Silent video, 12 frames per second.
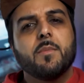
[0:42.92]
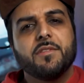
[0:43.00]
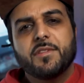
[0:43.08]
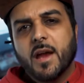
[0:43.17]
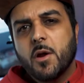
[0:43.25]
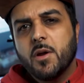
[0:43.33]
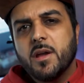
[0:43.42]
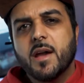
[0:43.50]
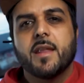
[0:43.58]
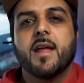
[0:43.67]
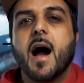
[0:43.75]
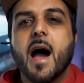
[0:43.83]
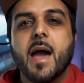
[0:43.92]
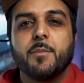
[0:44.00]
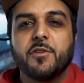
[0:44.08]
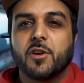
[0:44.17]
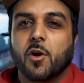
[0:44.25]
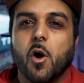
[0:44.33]
is Harry and I'm
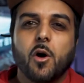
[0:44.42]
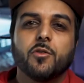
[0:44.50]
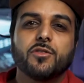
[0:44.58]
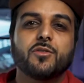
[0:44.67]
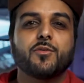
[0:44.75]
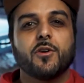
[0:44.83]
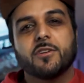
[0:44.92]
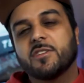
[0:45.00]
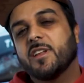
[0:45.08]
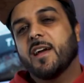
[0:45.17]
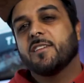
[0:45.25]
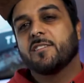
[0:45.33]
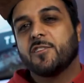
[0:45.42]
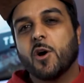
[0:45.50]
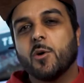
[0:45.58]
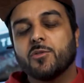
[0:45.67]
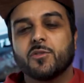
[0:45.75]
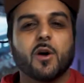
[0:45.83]
your host for today's
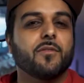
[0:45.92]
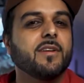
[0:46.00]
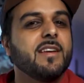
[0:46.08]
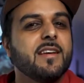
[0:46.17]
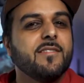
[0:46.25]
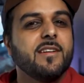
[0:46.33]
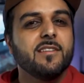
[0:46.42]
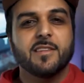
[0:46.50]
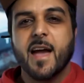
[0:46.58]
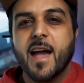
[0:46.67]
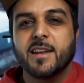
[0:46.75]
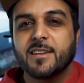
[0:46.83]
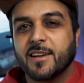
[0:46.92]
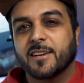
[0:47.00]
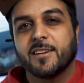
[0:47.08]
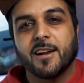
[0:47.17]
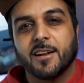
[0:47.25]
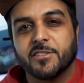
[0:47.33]
dose of EVs and
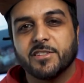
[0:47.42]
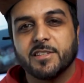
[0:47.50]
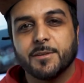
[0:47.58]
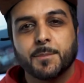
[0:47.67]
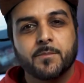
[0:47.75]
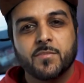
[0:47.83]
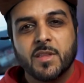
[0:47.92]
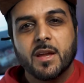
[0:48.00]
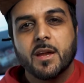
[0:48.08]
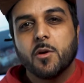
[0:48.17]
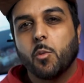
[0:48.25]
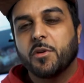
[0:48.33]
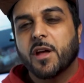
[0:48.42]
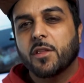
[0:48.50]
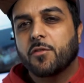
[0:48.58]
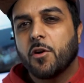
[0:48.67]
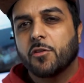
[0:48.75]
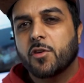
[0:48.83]
technology.
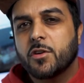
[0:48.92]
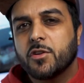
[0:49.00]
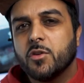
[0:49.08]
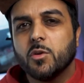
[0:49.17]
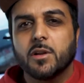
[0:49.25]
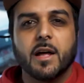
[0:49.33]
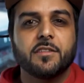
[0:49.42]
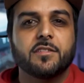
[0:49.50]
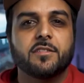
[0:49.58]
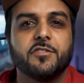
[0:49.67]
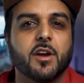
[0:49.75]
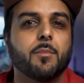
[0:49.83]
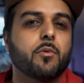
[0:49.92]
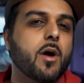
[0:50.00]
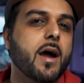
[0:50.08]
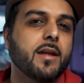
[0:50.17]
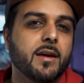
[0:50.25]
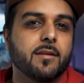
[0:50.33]
Without further ado, let's jump
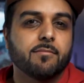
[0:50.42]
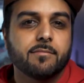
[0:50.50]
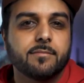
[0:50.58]
right in.